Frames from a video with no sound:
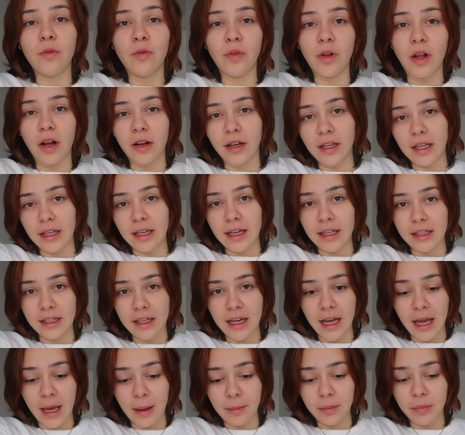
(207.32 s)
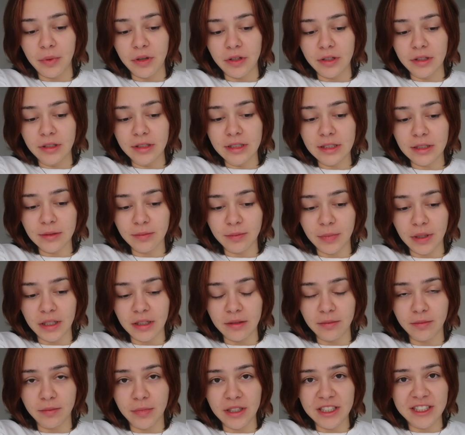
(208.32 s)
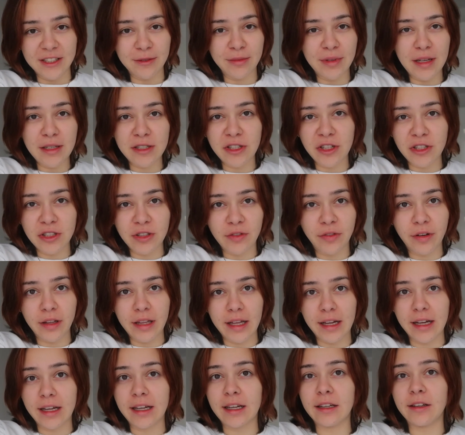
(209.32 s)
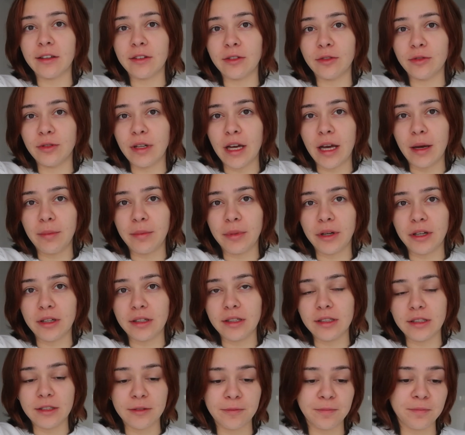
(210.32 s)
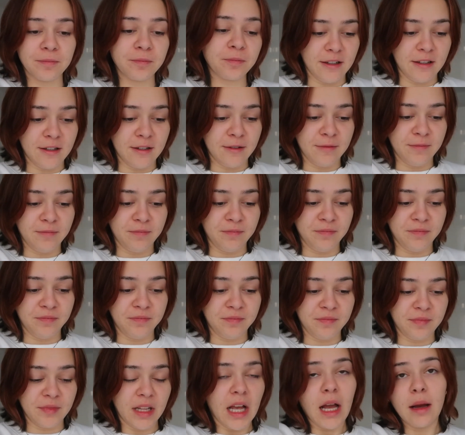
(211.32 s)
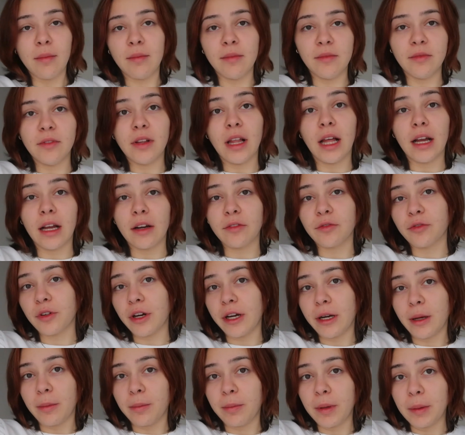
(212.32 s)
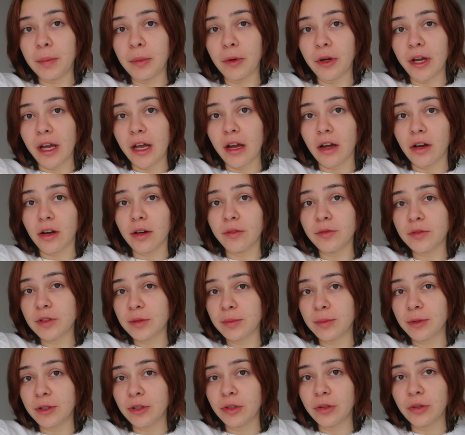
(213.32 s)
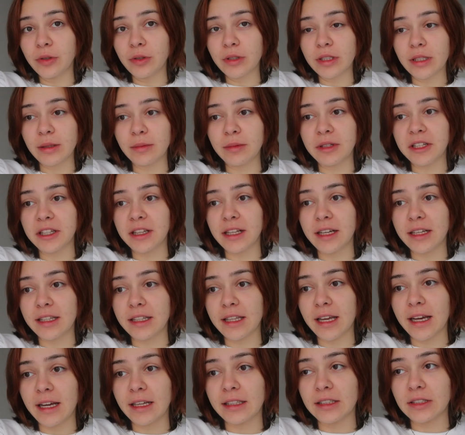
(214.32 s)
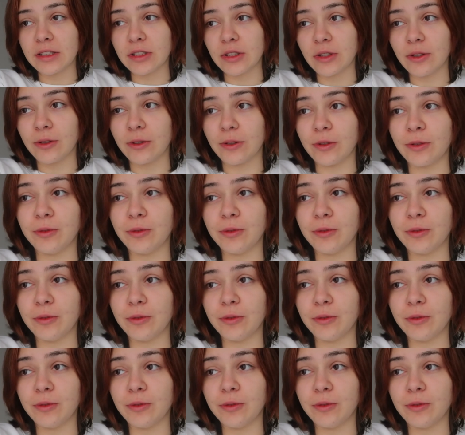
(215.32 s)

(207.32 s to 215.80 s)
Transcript: vlogging at campus, but sometimes I also feel like I cannot do that because um I'm like afraid that people get uncomfortable or something like that. So